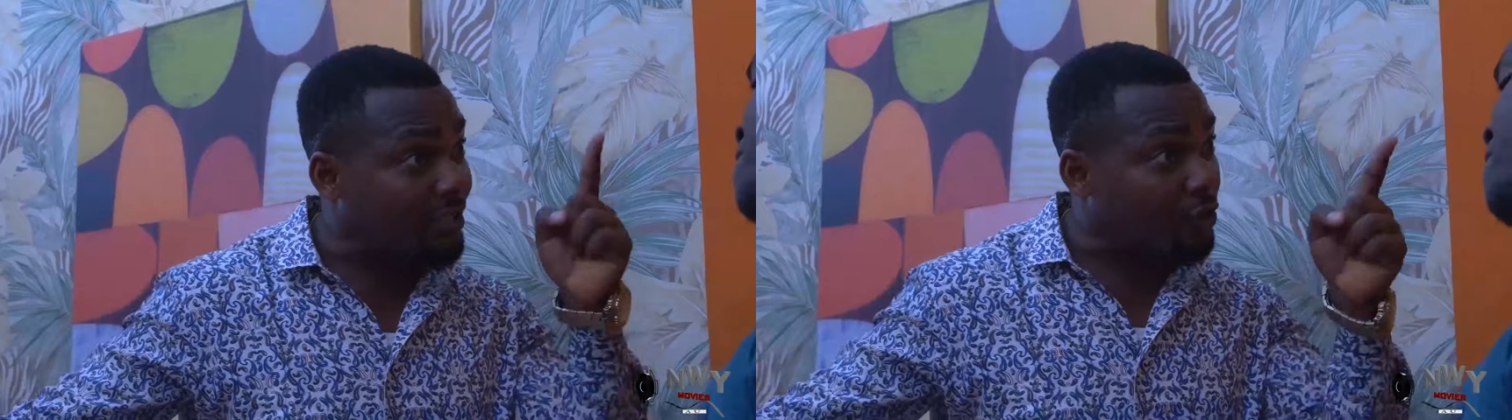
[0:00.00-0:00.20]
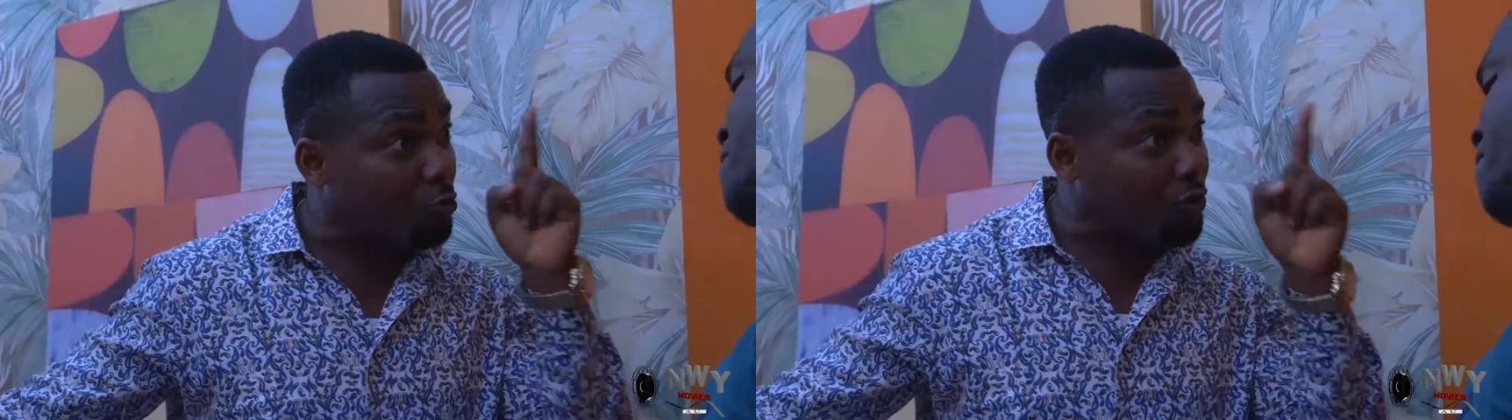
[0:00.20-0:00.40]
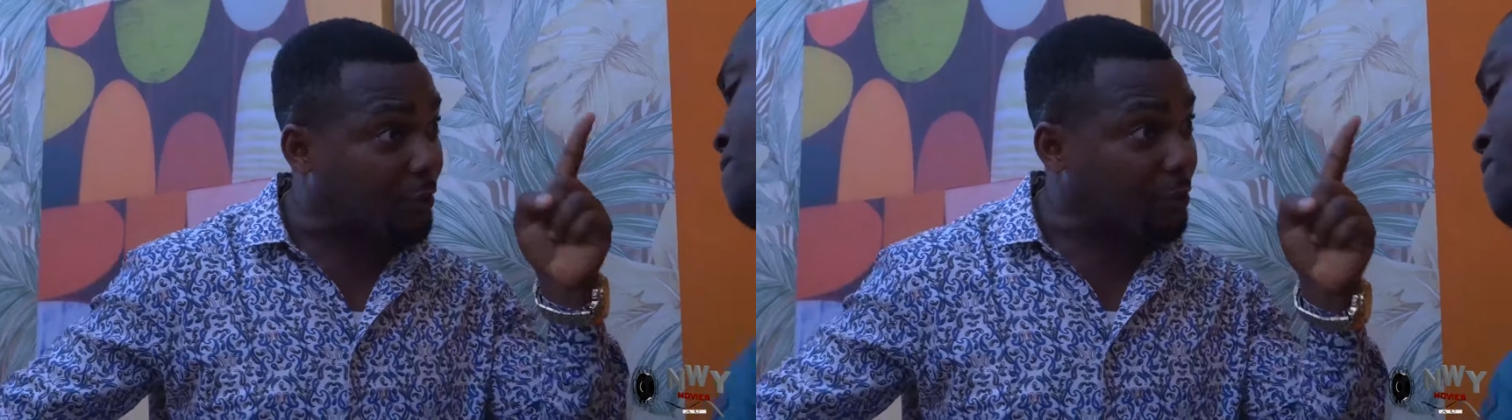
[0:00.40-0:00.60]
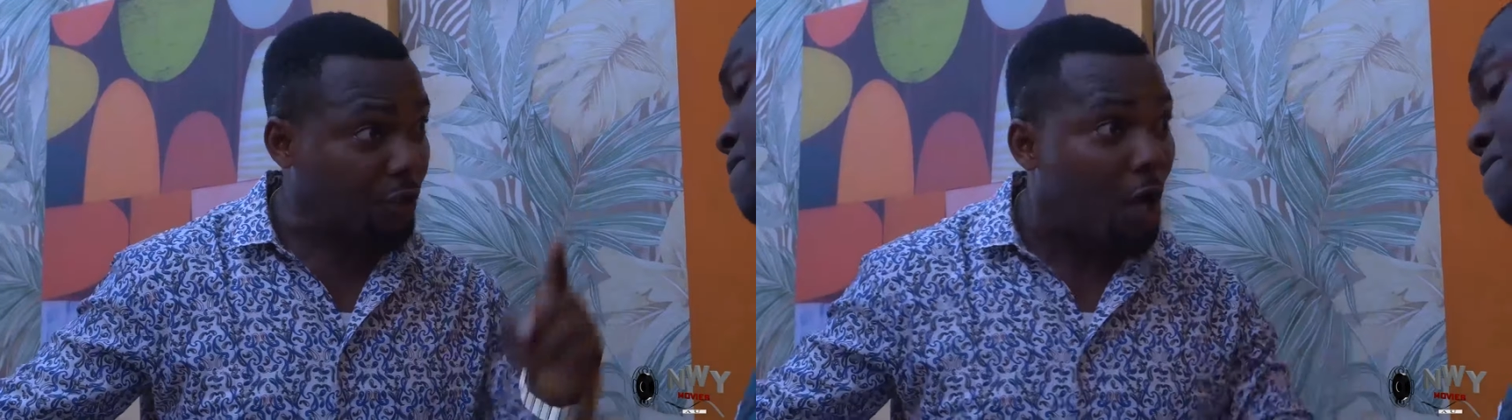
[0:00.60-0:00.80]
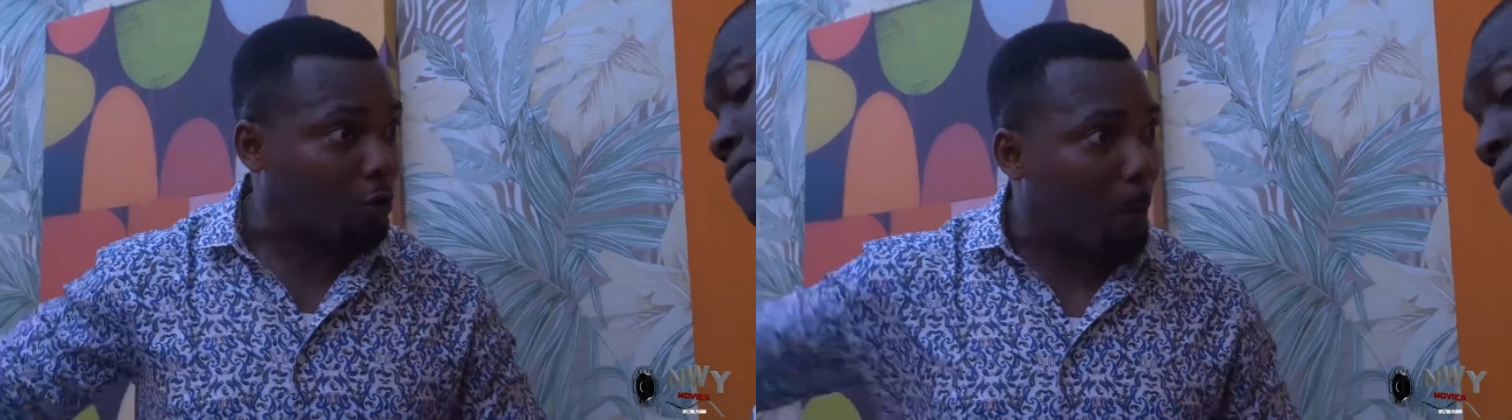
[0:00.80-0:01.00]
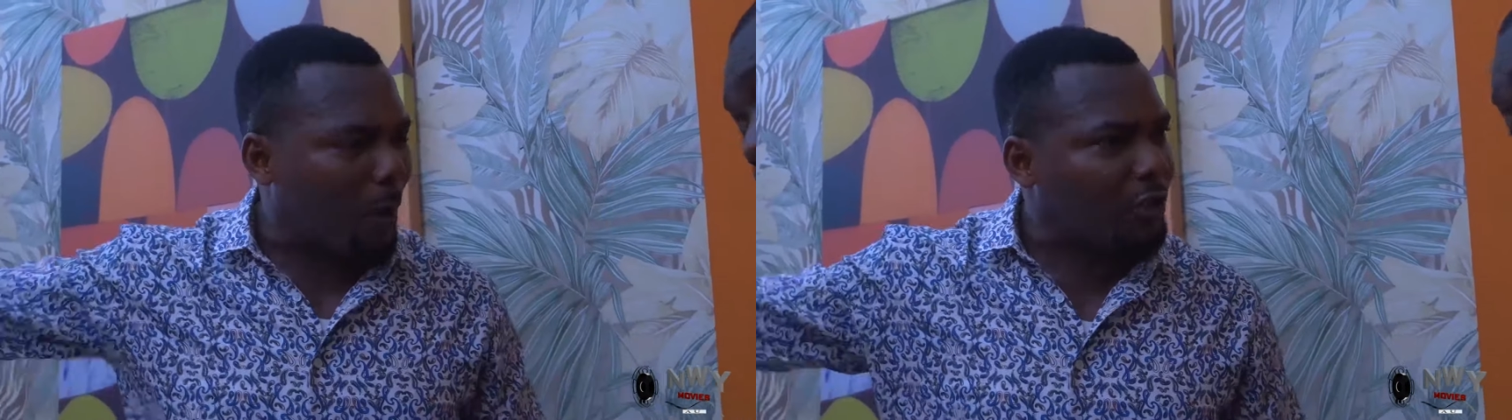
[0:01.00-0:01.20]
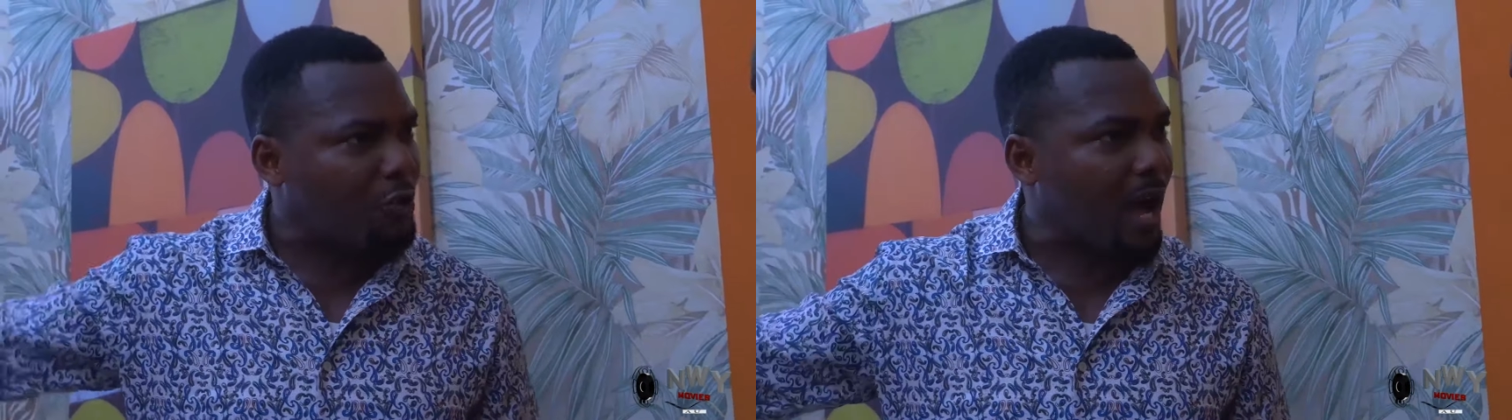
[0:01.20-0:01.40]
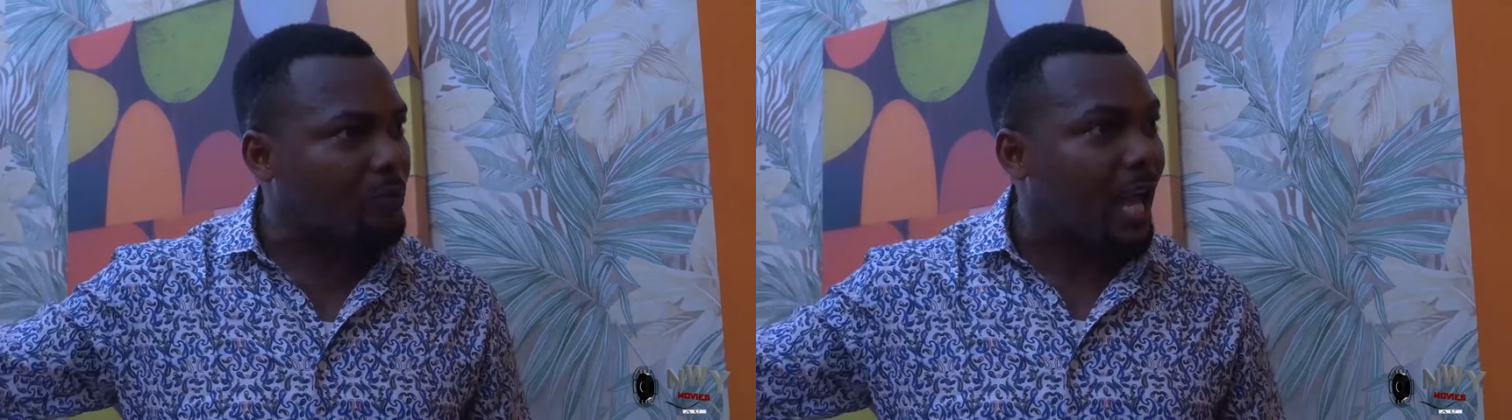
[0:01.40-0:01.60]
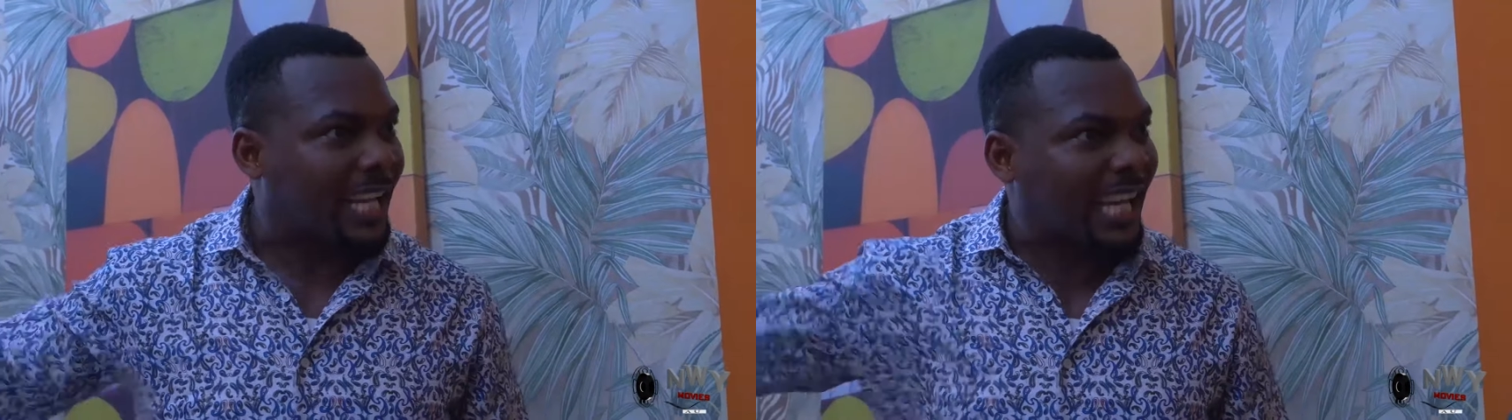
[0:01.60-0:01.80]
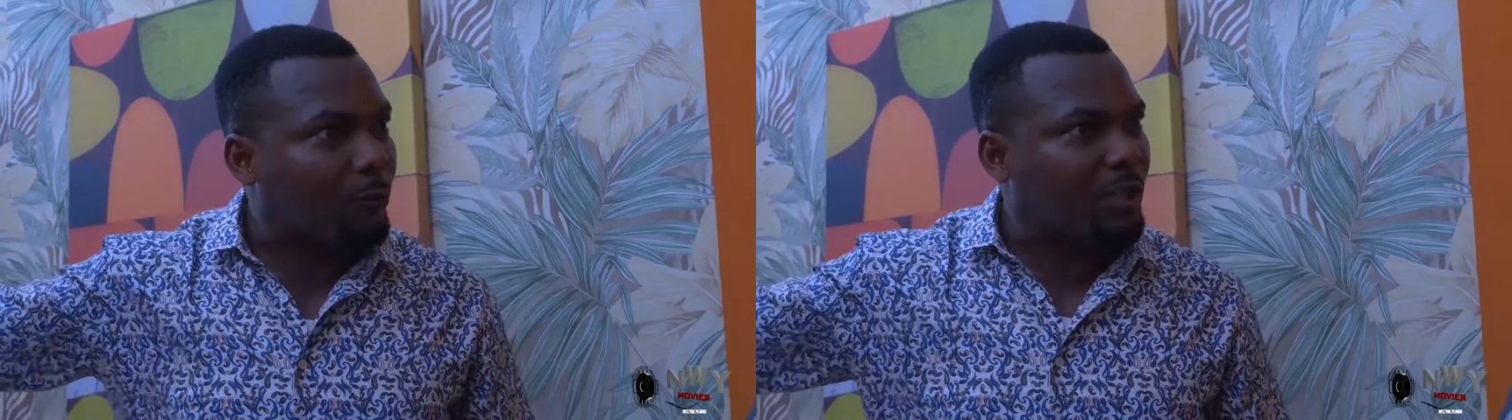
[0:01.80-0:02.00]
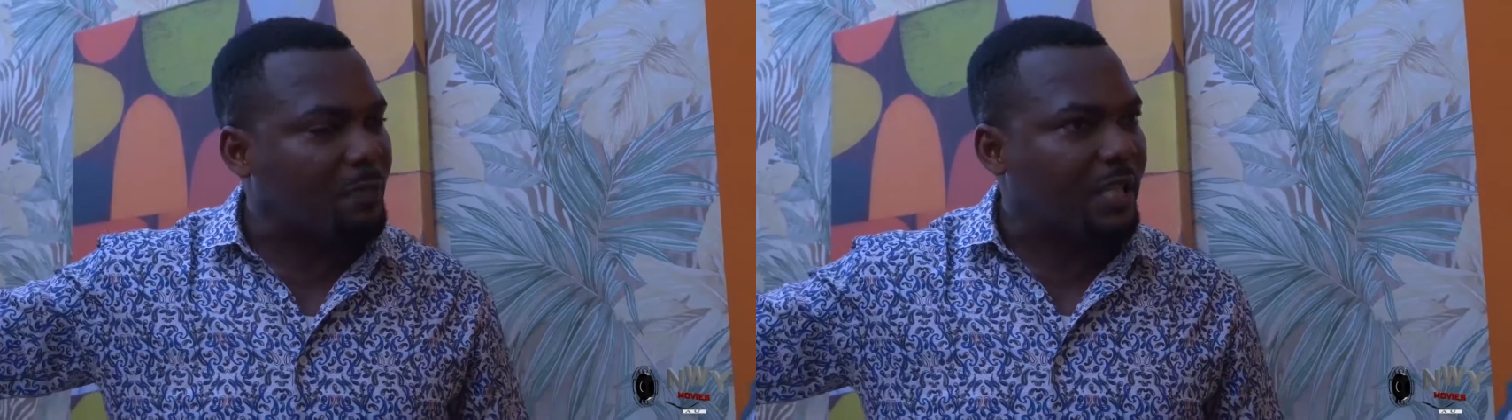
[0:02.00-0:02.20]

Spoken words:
ask the school security to bundle you out. Get out this